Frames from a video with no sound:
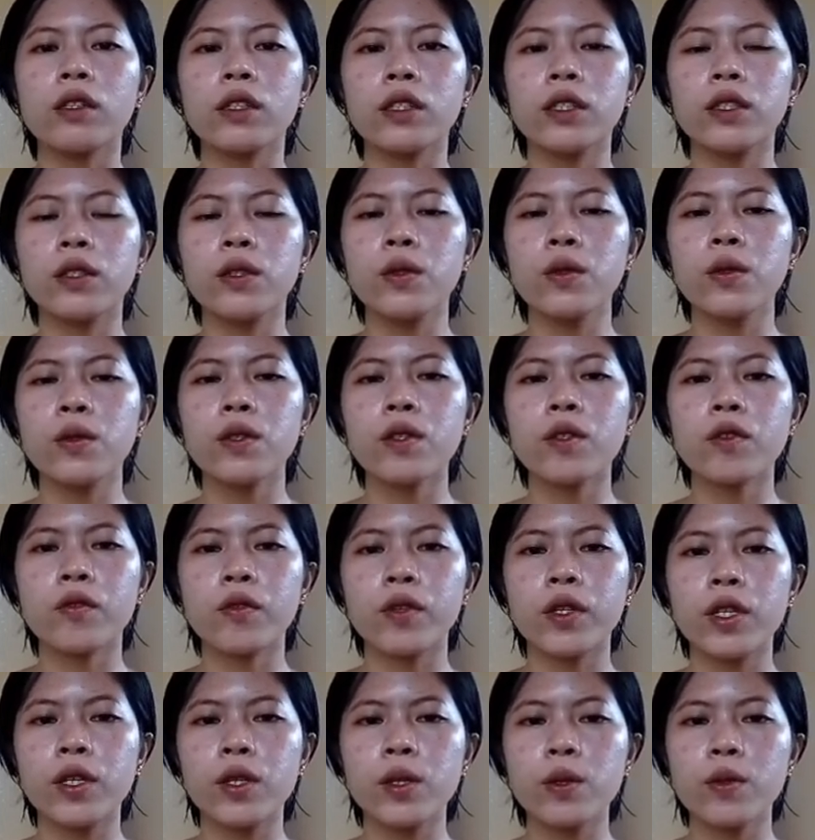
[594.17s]
reduce,
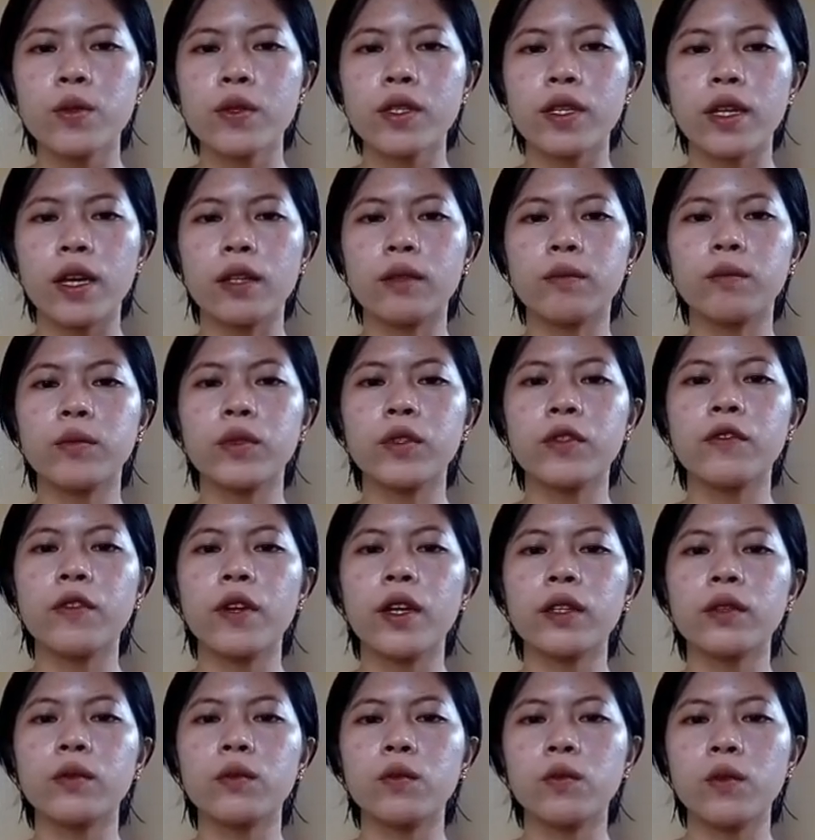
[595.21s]
reuse, and
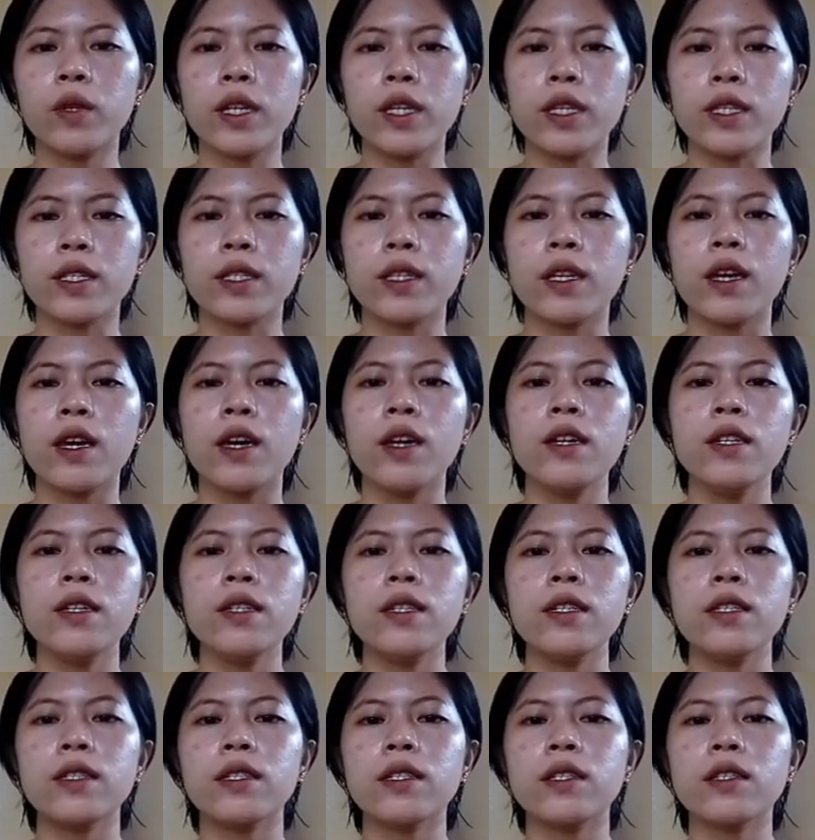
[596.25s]
prevent waste.
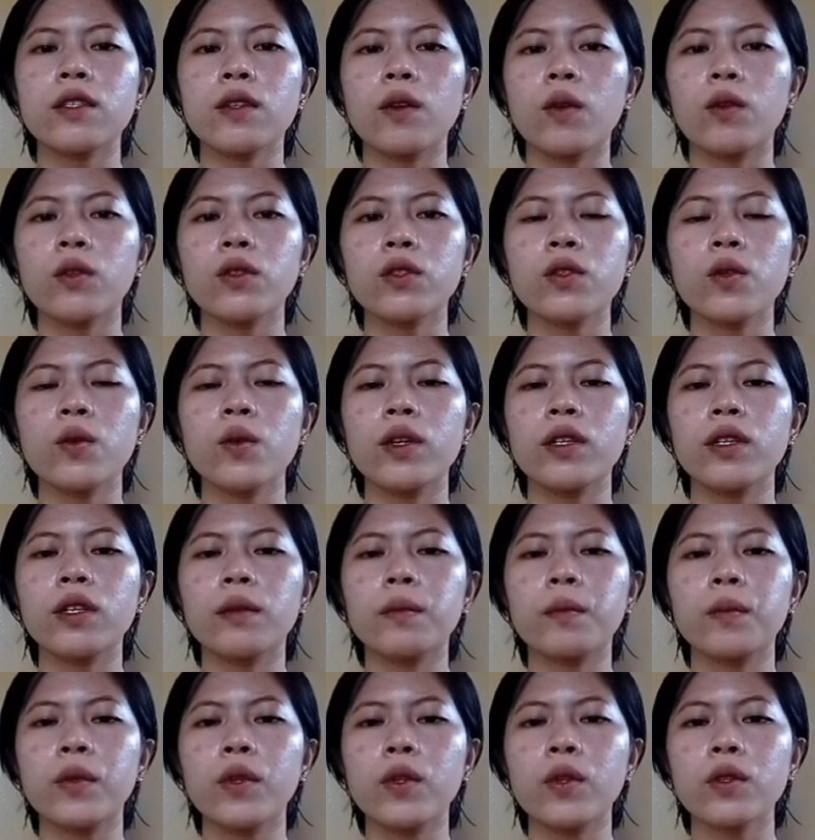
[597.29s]
It is also an
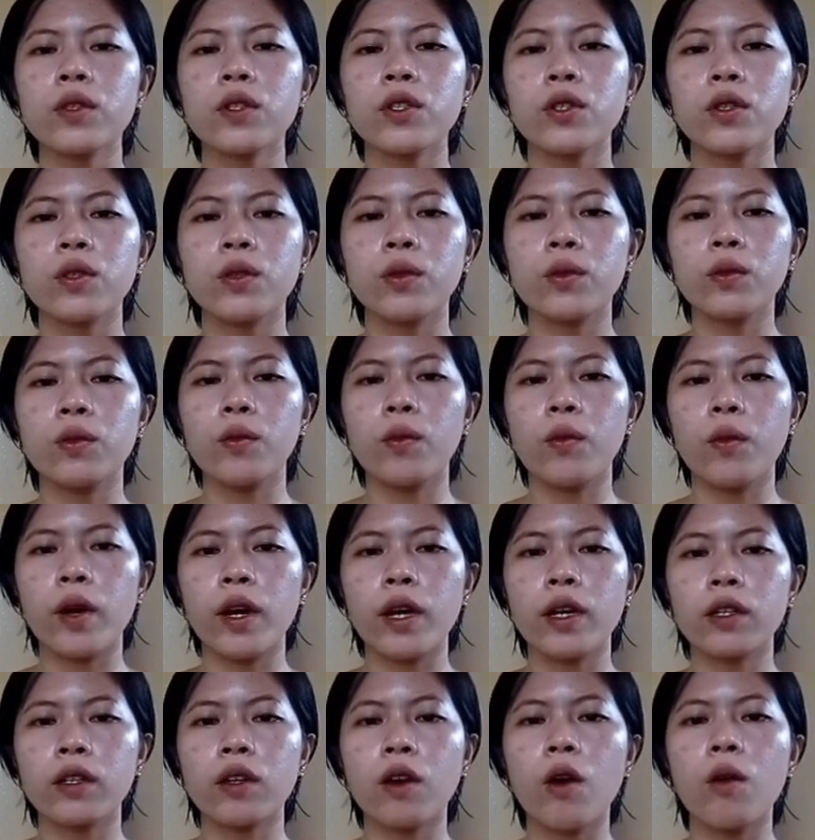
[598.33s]
approach
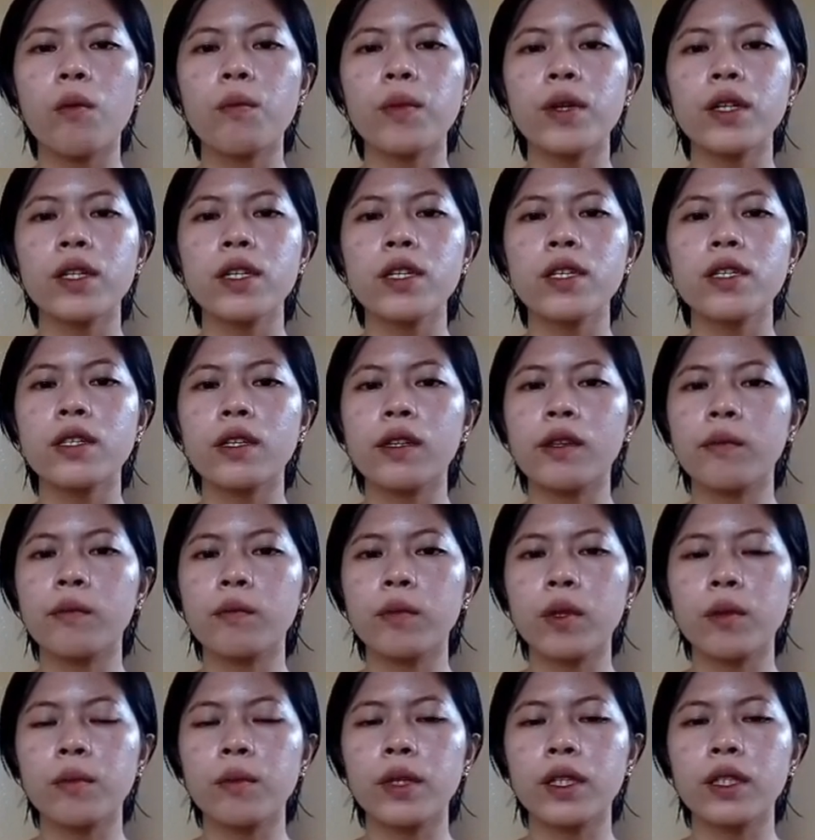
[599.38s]
where companies
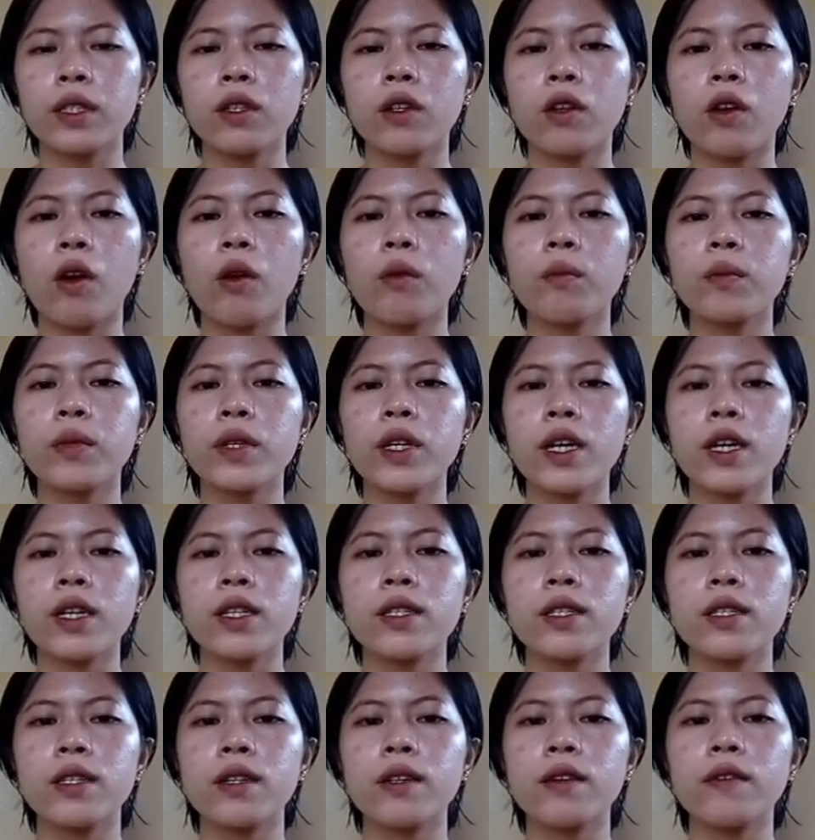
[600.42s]
implement
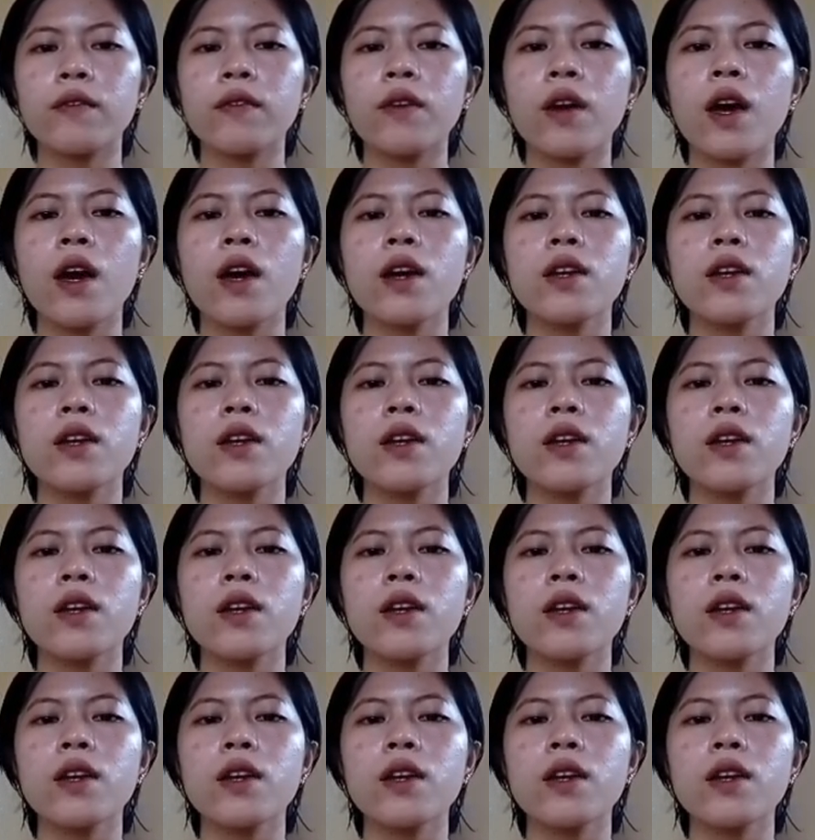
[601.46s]
comprehensive